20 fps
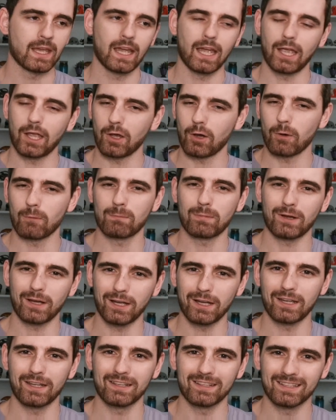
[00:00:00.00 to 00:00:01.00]
I hope
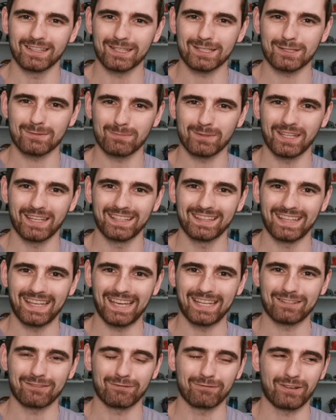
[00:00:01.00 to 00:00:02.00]
I explained
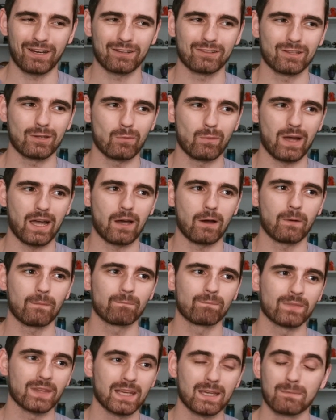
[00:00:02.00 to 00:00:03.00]
that fairly well,
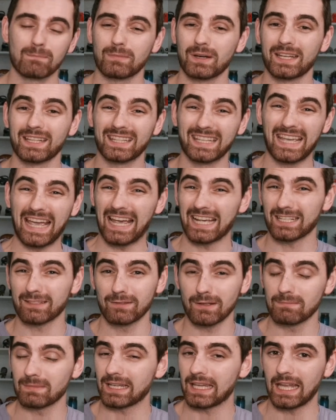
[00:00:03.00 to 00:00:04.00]
but the
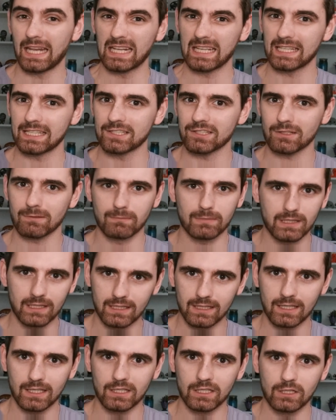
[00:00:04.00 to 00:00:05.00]
activate mechanic, it's
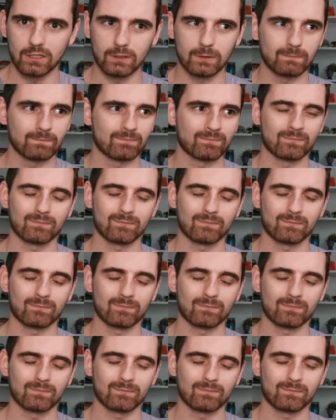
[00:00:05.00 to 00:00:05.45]
completely new.